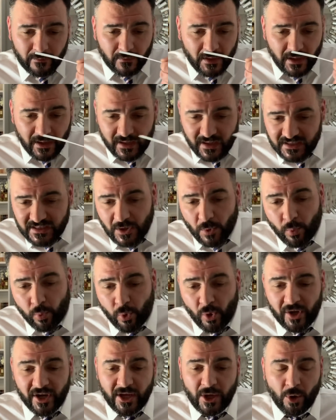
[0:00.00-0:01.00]
It is a
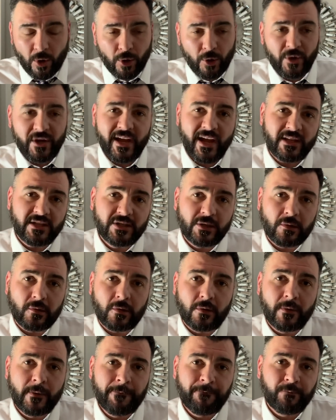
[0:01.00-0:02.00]
woody
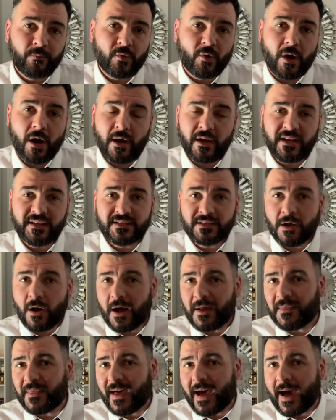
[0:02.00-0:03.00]
oriental. It's
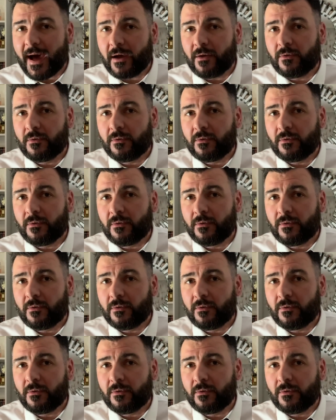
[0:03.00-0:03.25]
got that